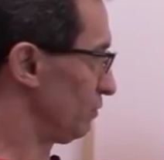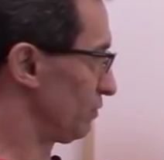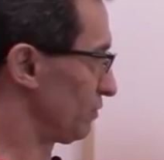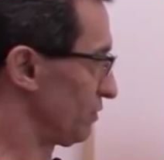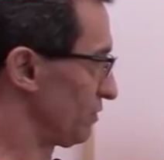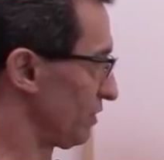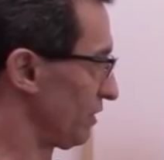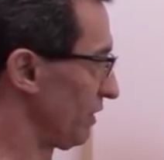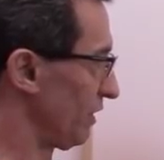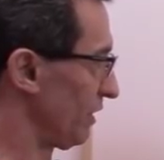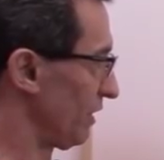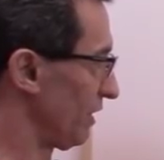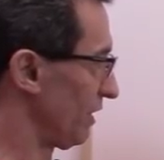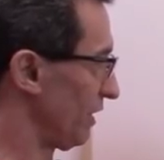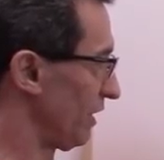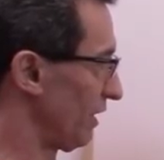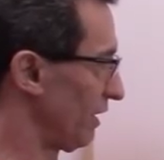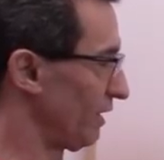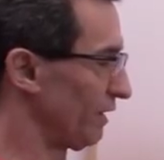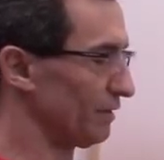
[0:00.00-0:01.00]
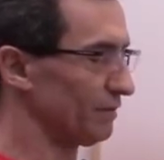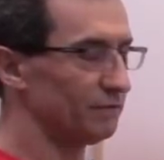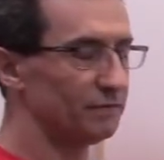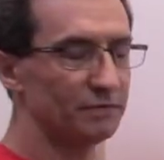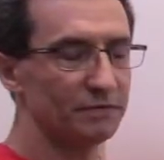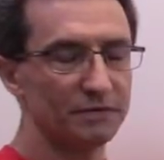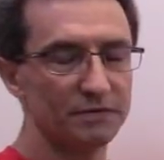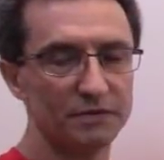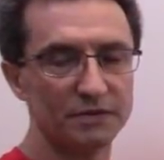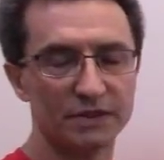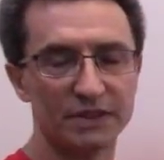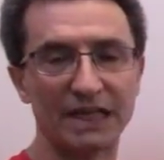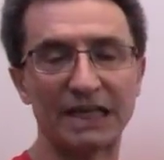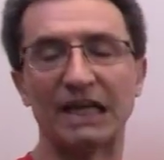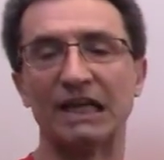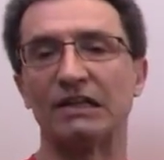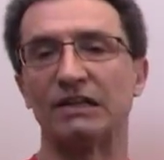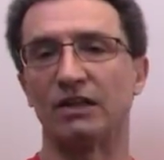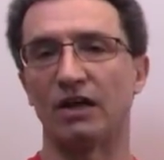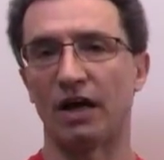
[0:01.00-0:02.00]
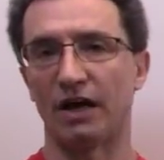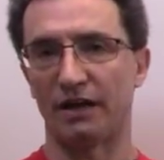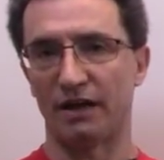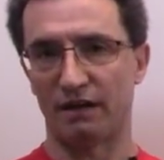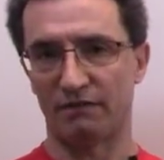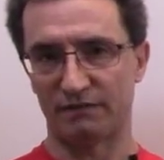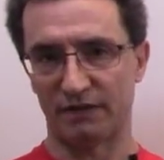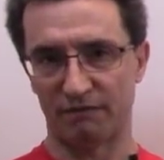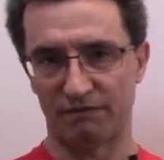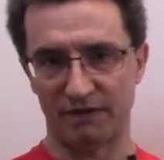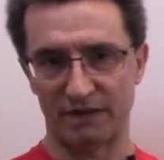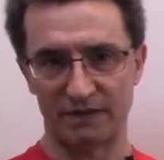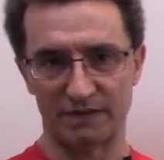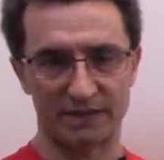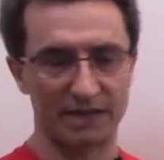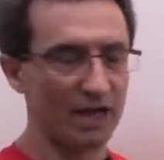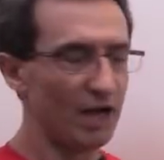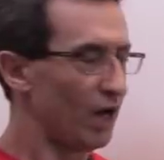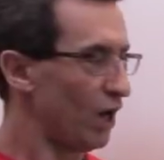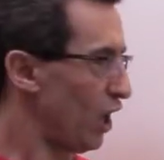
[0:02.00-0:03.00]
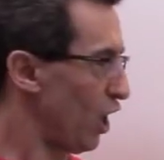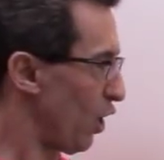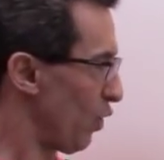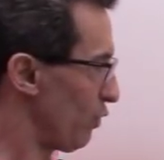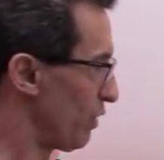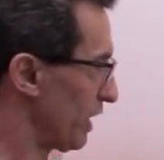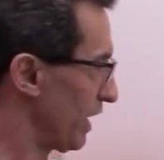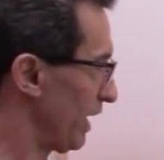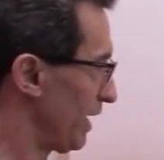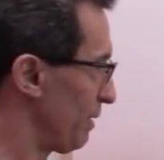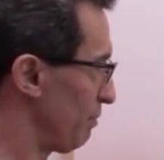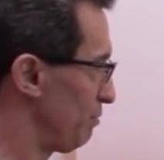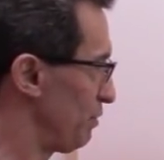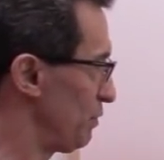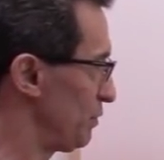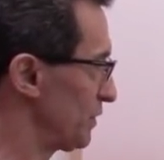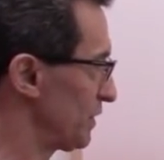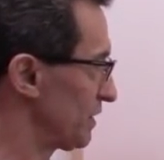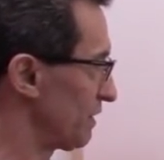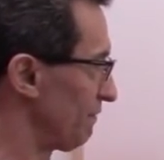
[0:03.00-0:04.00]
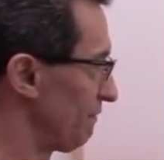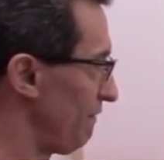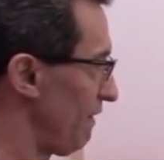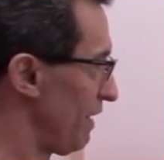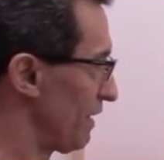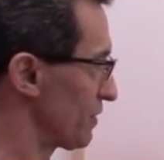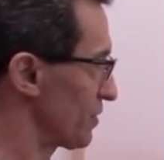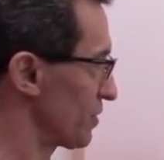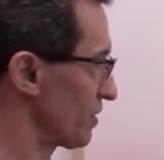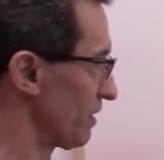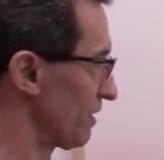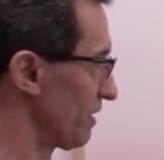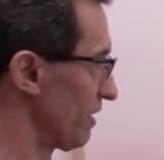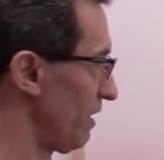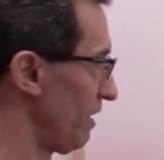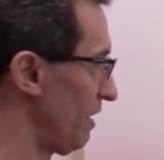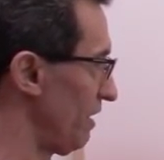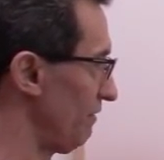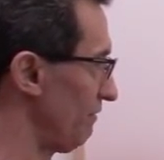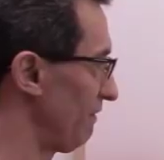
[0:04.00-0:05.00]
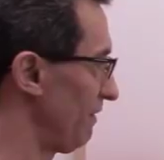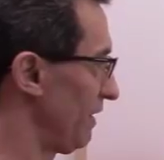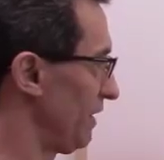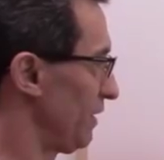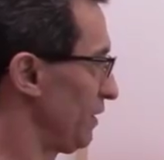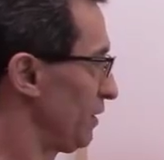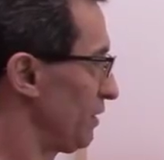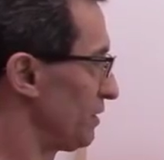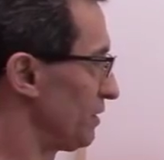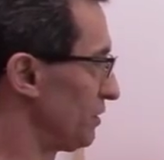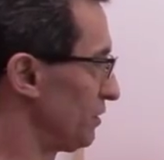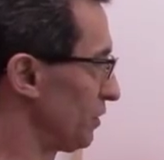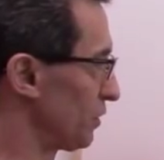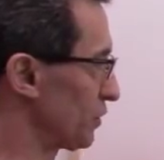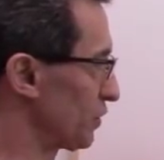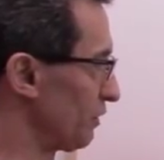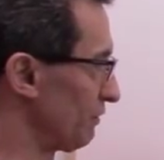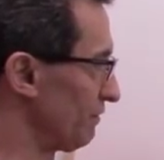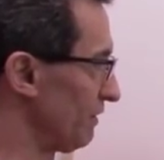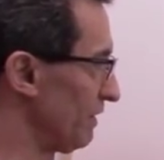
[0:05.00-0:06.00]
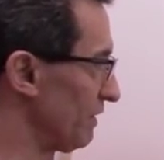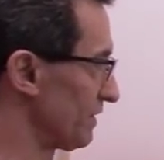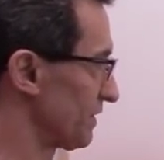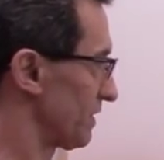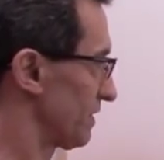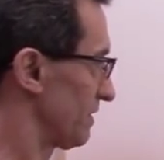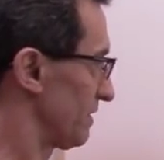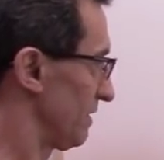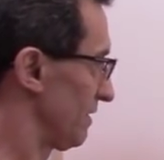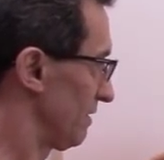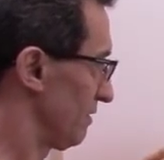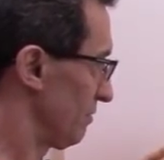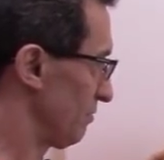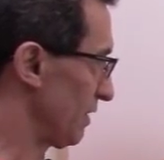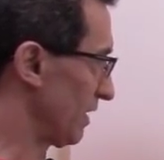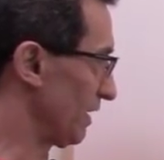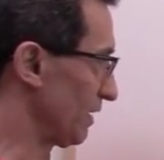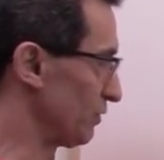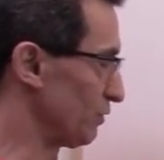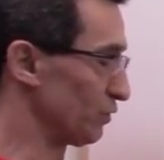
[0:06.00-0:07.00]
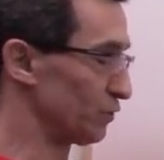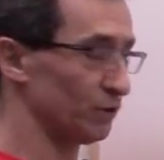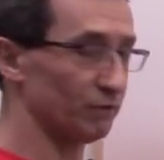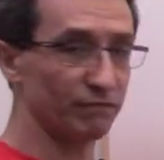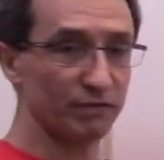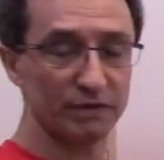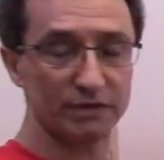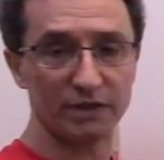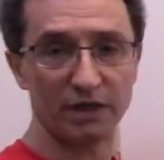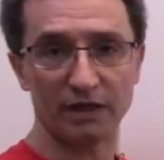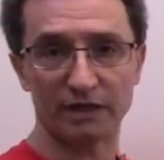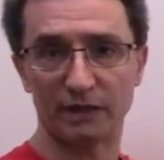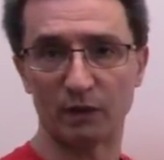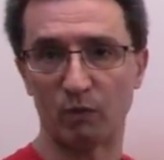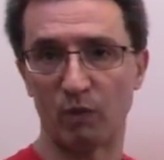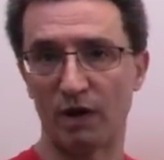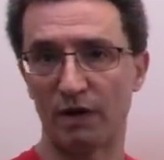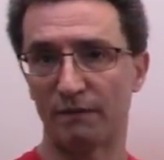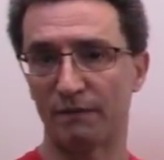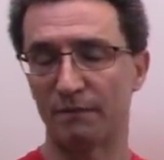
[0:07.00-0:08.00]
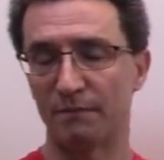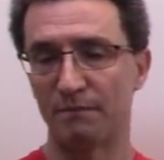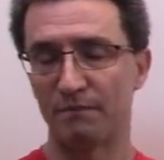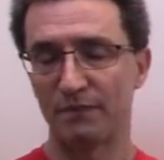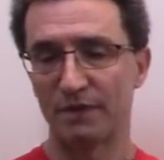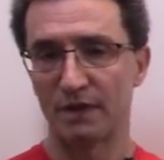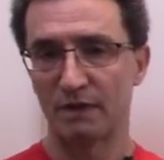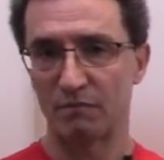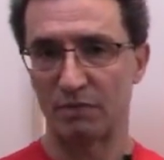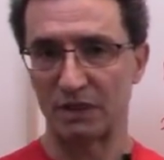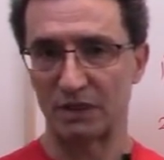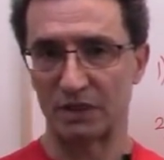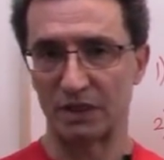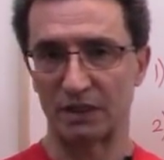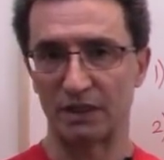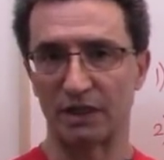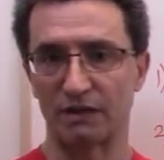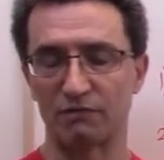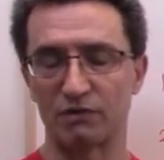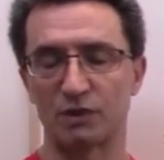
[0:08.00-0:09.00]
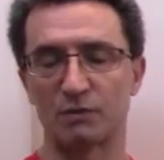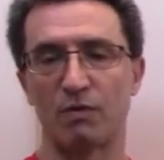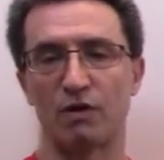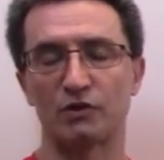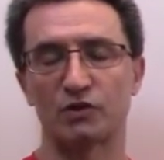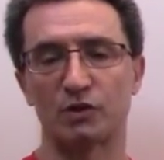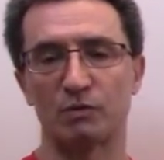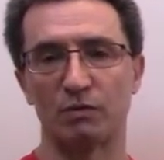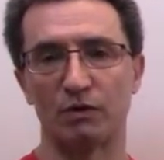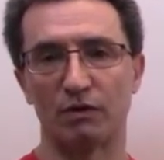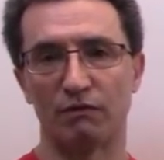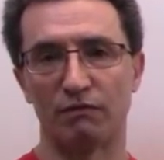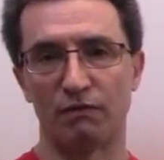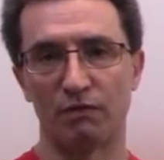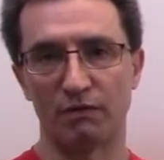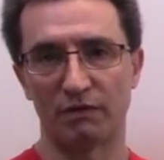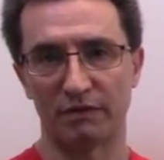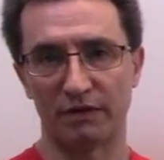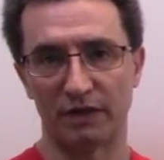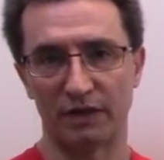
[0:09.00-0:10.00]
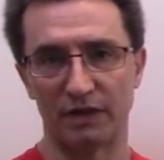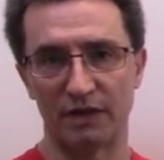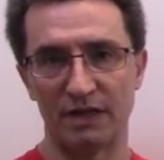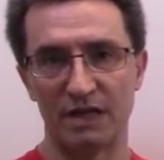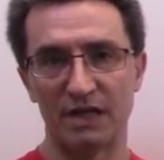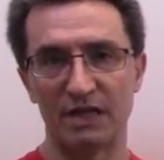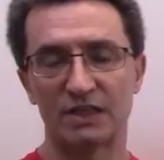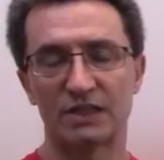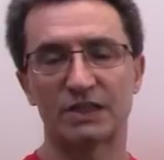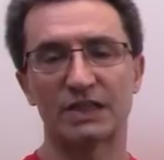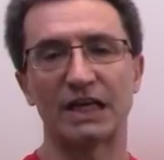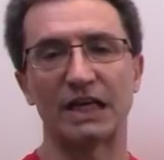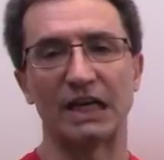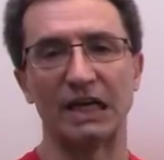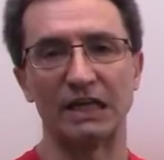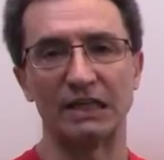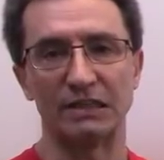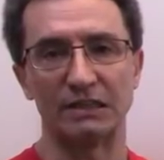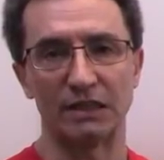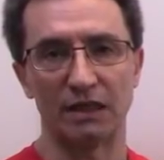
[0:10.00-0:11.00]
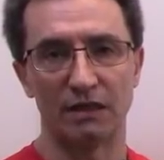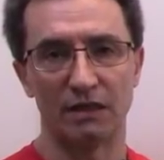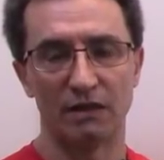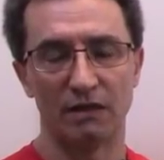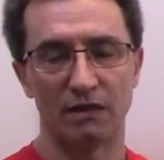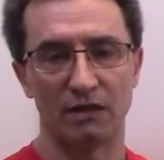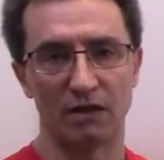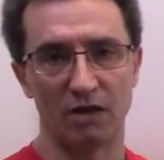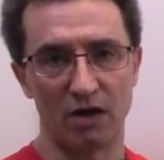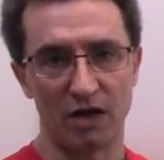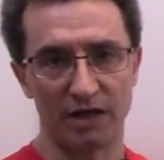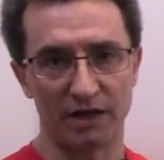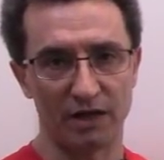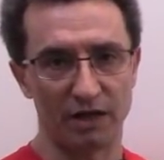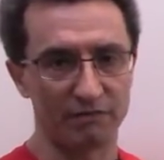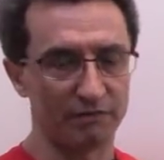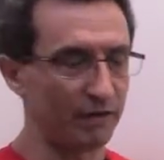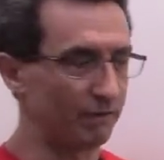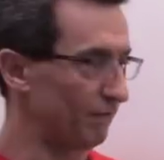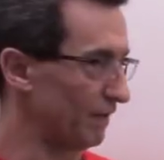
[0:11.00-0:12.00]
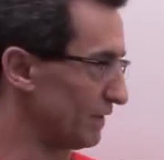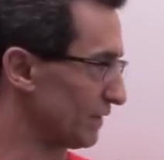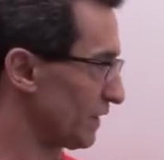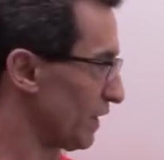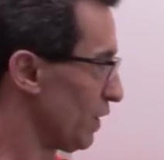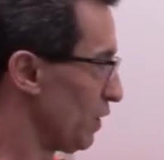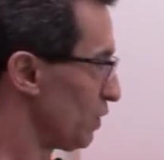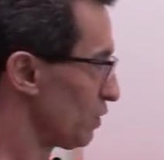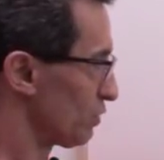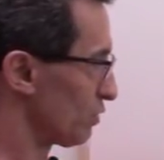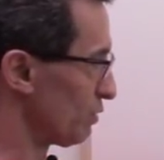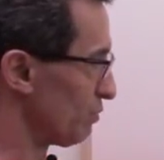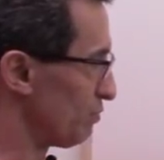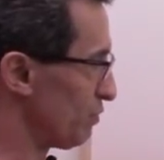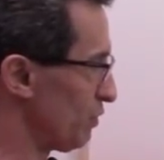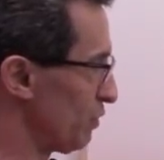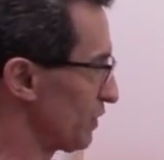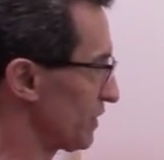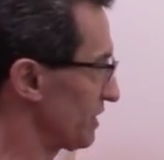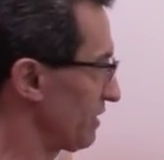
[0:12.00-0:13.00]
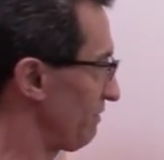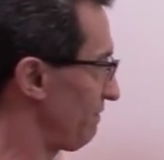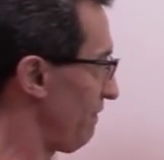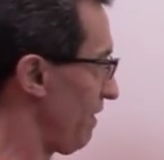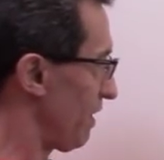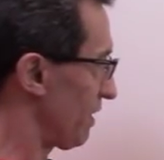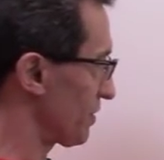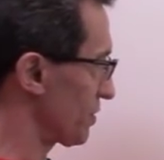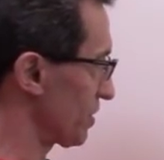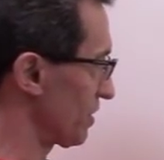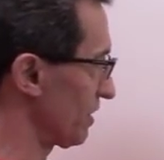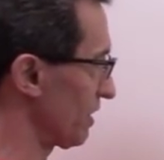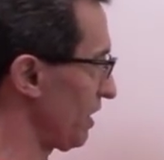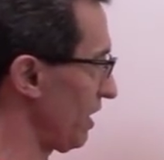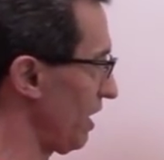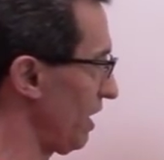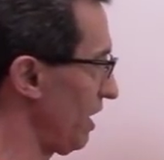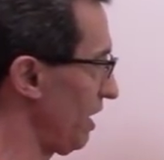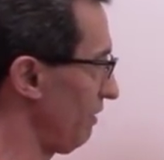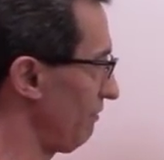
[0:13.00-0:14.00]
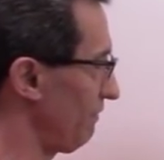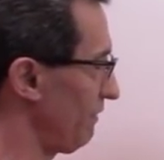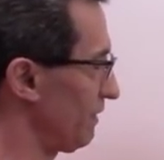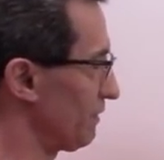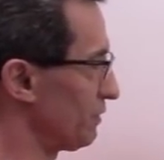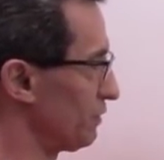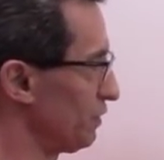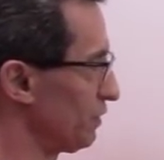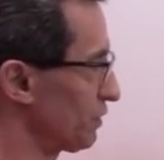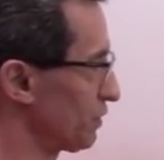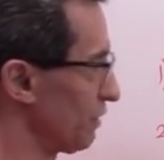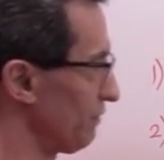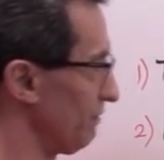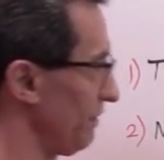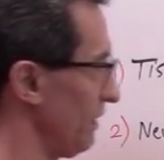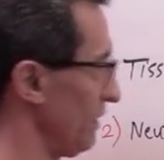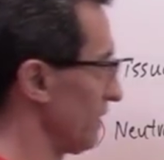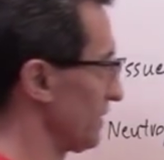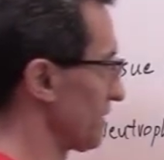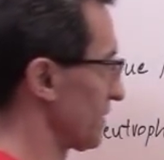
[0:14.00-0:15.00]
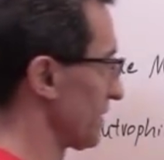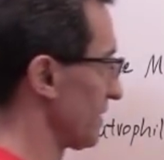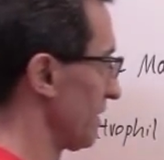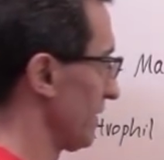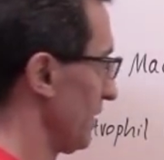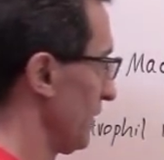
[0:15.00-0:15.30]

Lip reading: to the second line of defense. How are we gonna boost the function of neutrophils? Because neutrophils are the one basically are responsible for the second line of defense. To boost the function of neutrophils,